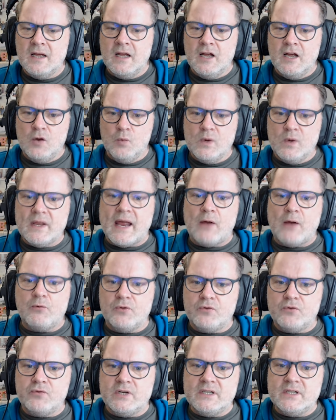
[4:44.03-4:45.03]
without
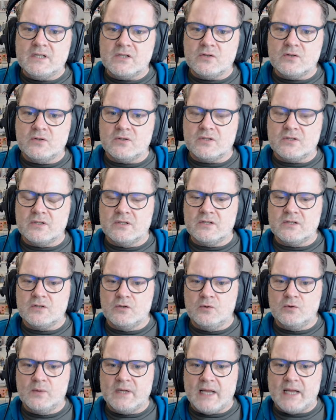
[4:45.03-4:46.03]
the resources
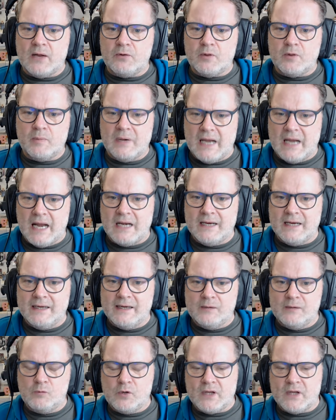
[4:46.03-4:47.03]
or without the planning
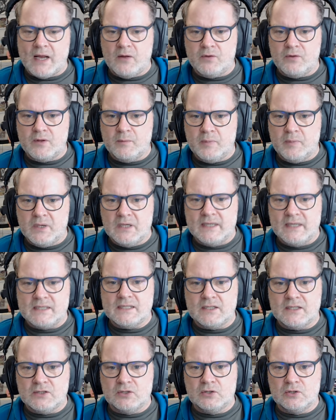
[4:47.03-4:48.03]
and without the
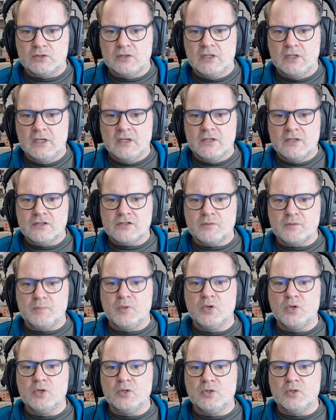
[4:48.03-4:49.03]
political
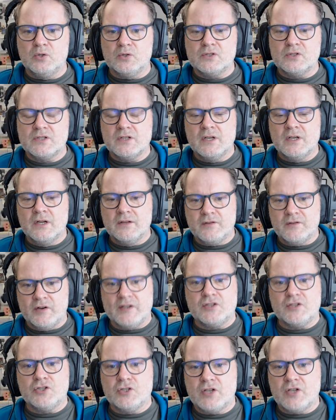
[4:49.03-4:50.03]
support that
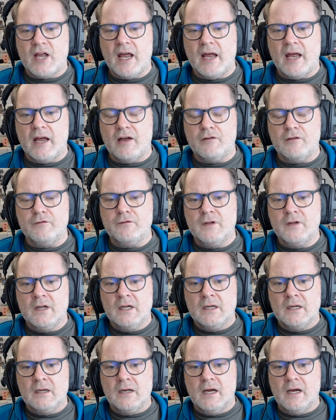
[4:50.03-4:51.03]
it should have,
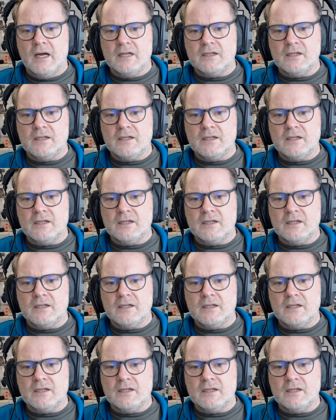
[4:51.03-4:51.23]
uh,